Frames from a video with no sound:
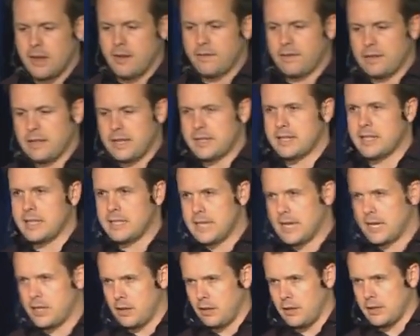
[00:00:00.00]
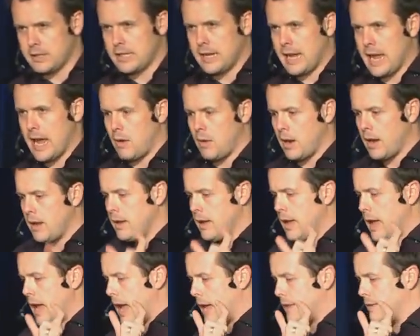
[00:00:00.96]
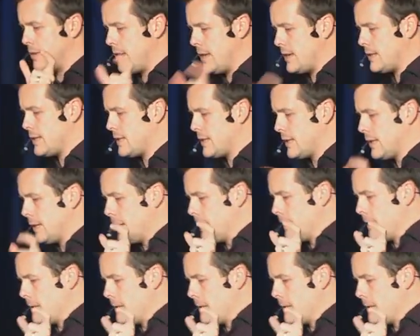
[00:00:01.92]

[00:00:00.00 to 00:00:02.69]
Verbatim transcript: for less than $10 an hour. And this